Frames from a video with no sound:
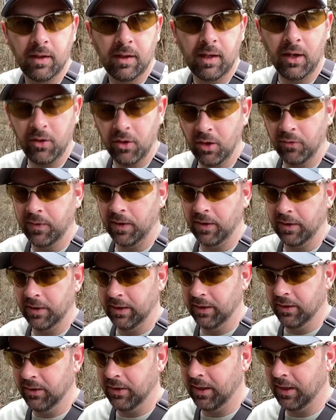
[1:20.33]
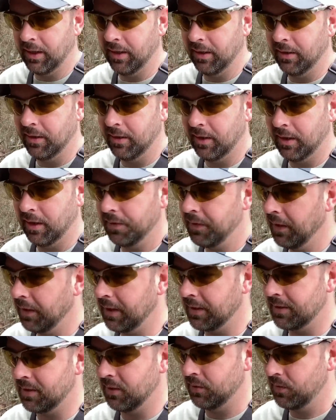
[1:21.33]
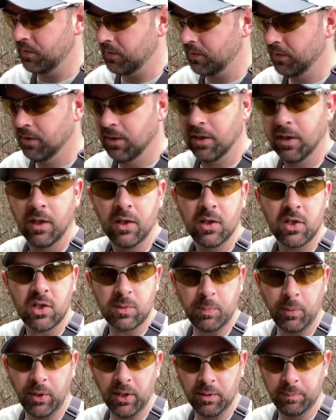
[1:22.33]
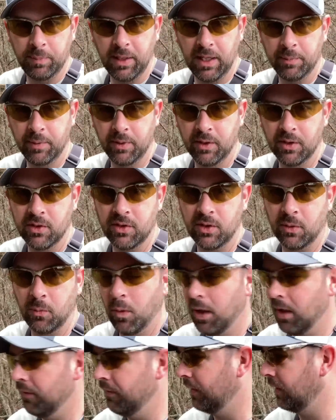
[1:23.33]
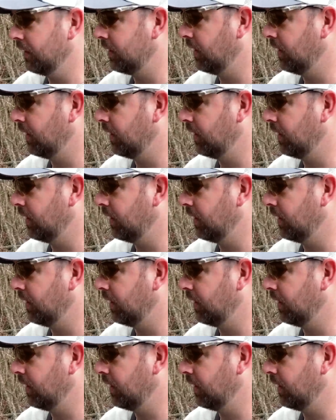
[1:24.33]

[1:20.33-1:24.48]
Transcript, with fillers: I don't know if y'all can hear that. I think that's those spring peepers or whatever they're